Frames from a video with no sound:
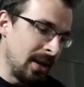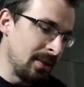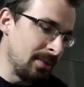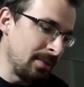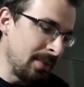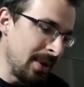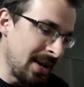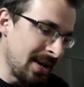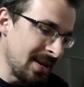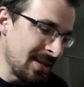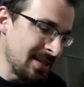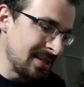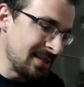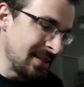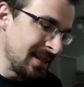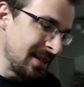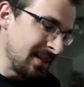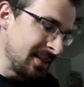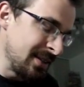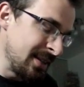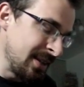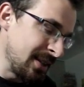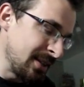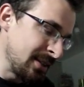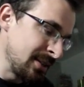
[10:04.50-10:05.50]
And may I say
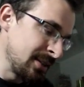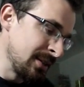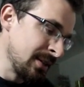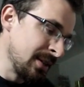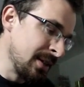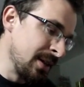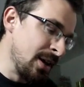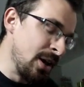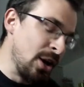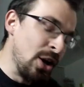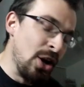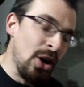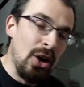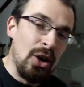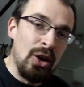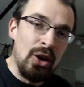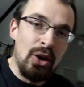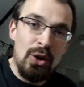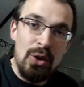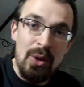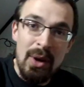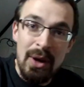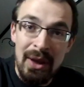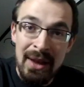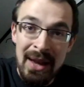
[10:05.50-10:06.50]
that
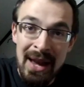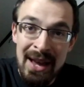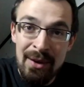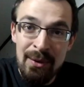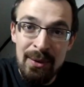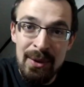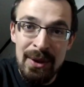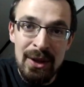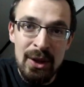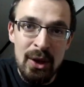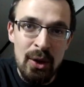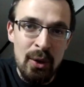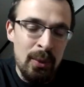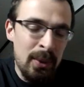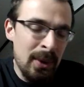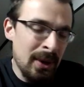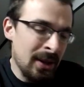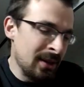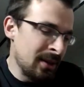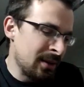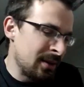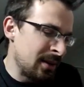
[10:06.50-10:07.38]
Q&A video will